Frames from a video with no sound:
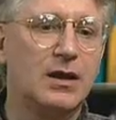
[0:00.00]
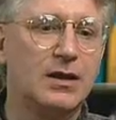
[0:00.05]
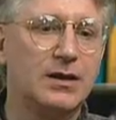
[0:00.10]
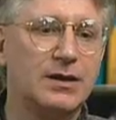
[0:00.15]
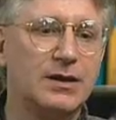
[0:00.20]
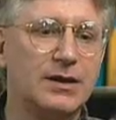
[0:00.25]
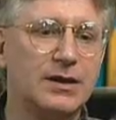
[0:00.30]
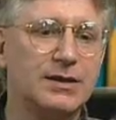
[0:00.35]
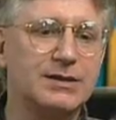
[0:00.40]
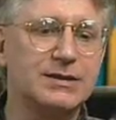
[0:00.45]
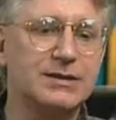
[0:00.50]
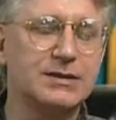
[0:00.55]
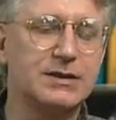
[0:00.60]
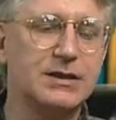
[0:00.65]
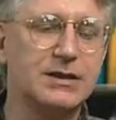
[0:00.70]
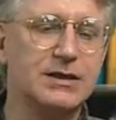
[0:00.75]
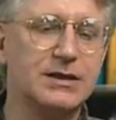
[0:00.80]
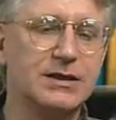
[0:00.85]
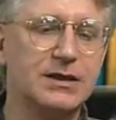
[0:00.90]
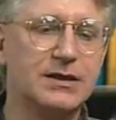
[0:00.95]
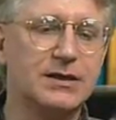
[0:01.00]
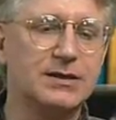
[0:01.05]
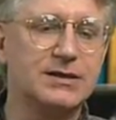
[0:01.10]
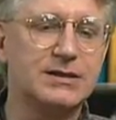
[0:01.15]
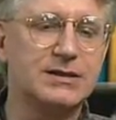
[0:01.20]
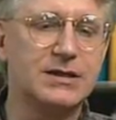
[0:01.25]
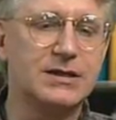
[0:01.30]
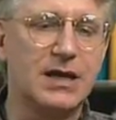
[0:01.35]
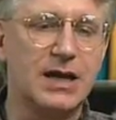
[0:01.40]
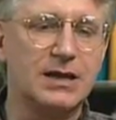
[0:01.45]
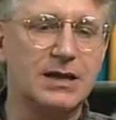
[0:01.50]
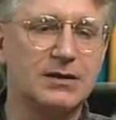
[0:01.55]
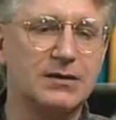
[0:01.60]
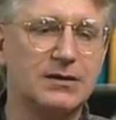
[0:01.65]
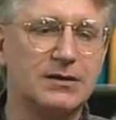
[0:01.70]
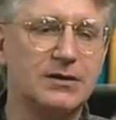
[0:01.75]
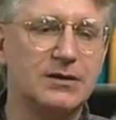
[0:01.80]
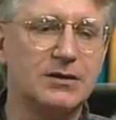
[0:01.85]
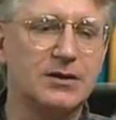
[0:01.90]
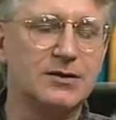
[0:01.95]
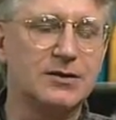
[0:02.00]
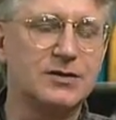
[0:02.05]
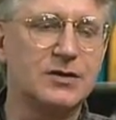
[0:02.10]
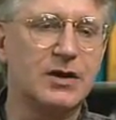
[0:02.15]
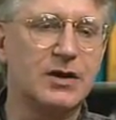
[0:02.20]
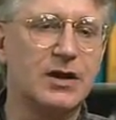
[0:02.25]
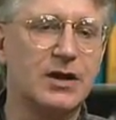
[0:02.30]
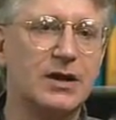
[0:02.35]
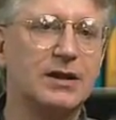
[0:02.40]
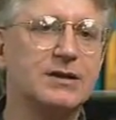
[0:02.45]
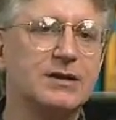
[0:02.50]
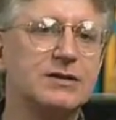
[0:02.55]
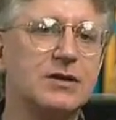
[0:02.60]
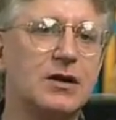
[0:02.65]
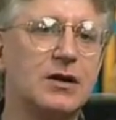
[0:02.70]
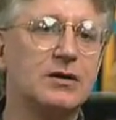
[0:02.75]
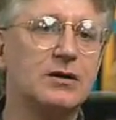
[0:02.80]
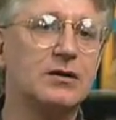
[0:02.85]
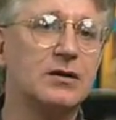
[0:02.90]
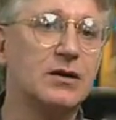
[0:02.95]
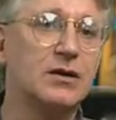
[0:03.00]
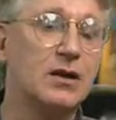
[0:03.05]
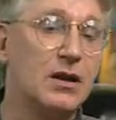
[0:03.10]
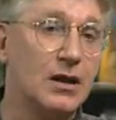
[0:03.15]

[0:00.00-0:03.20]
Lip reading: Yes, the side that the cluster headache is on,